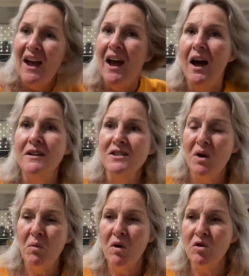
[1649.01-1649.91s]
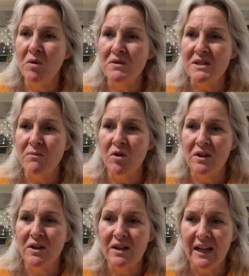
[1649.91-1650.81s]
And so I woke up this morning
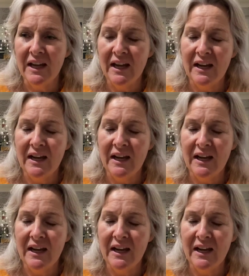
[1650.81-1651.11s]
thinking,